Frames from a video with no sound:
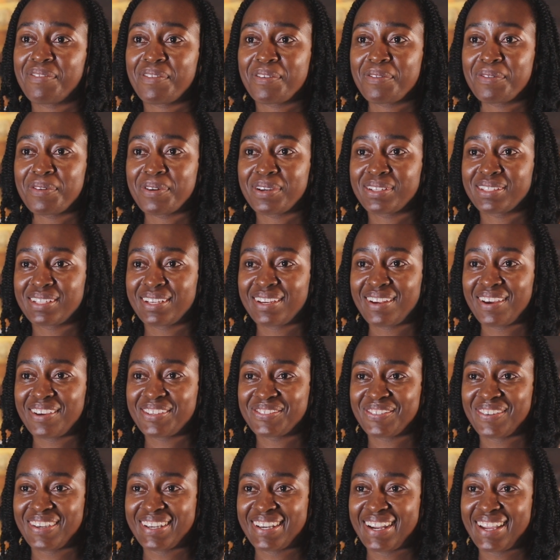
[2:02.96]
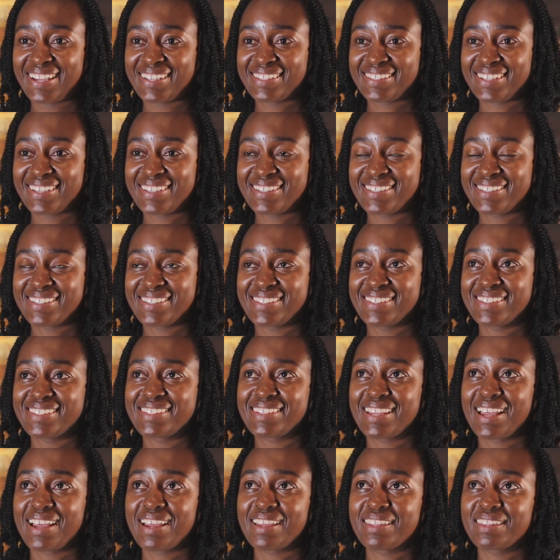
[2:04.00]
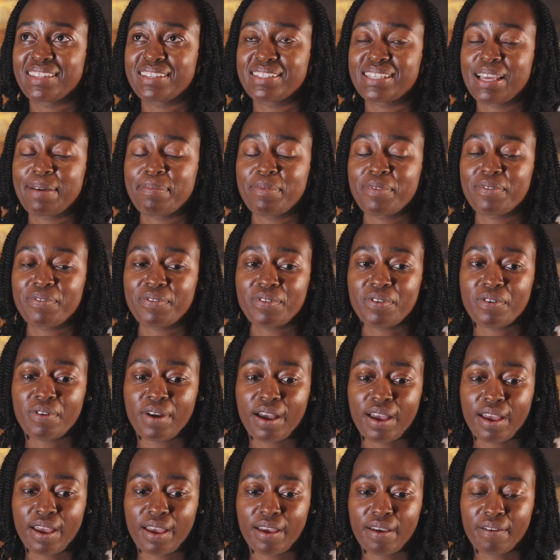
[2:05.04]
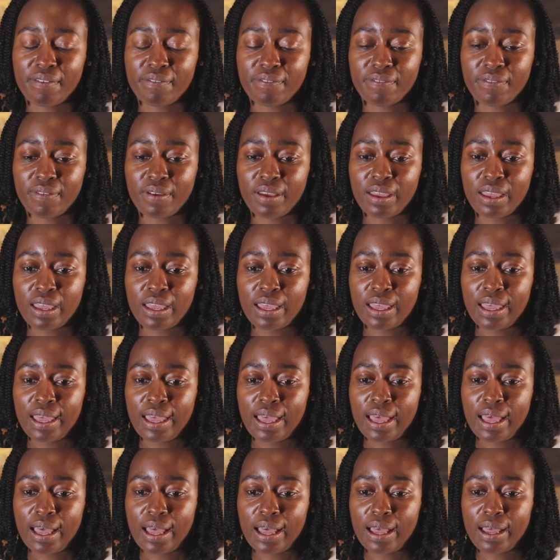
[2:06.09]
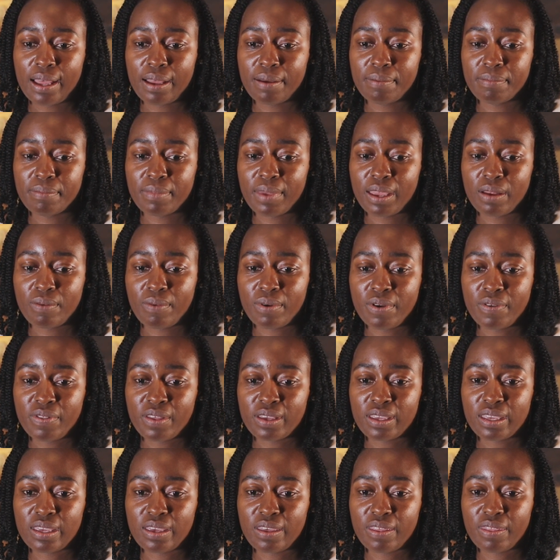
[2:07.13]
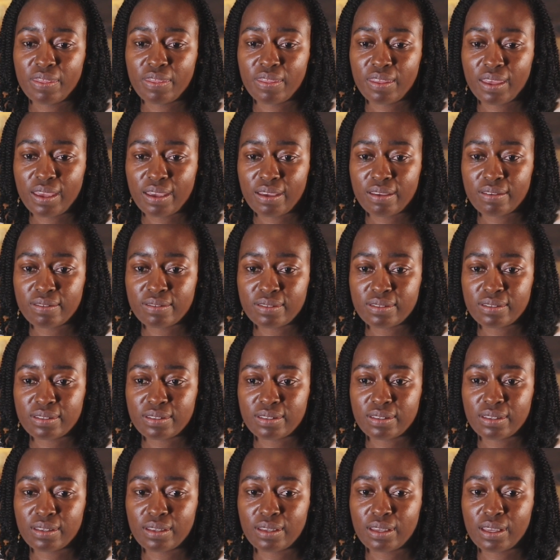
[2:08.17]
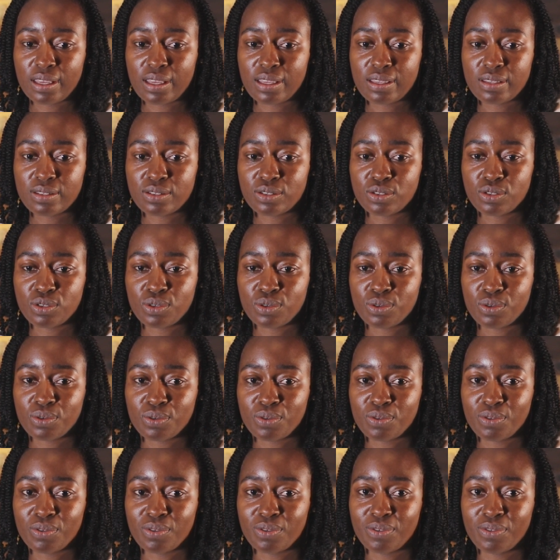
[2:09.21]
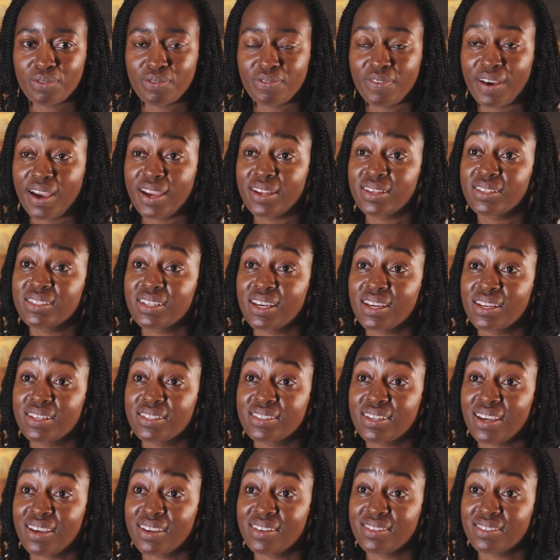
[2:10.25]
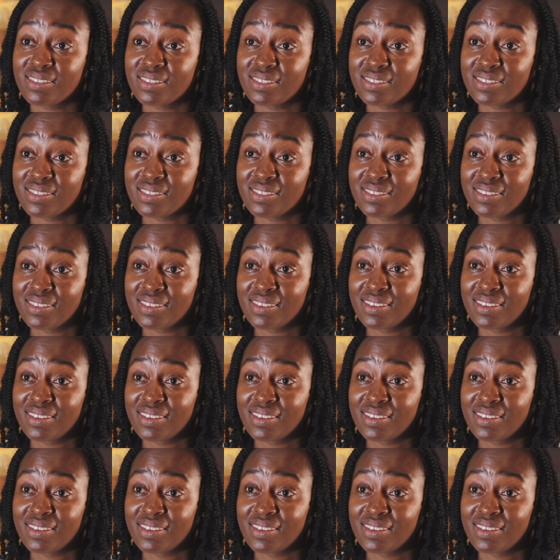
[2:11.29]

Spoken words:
ever worked in large organizations, the type of role I have. And one of the key things is to find change agents.